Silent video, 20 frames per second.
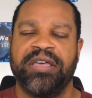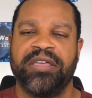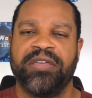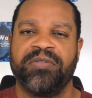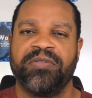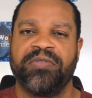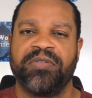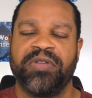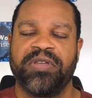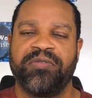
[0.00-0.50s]

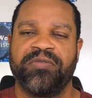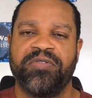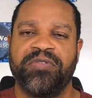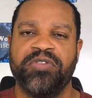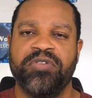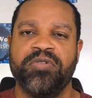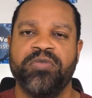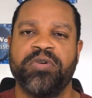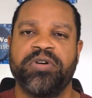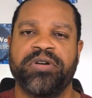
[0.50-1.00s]
if if
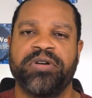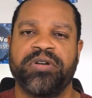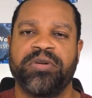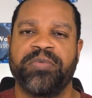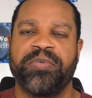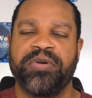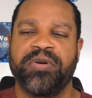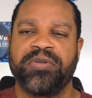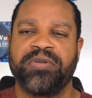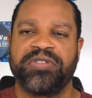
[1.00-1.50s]
you were to
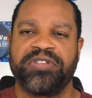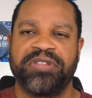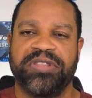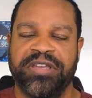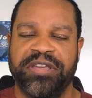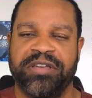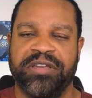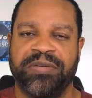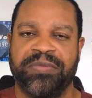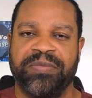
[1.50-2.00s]
approach
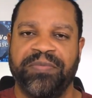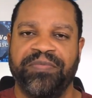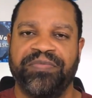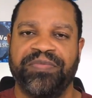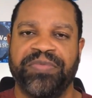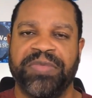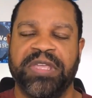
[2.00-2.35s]
them.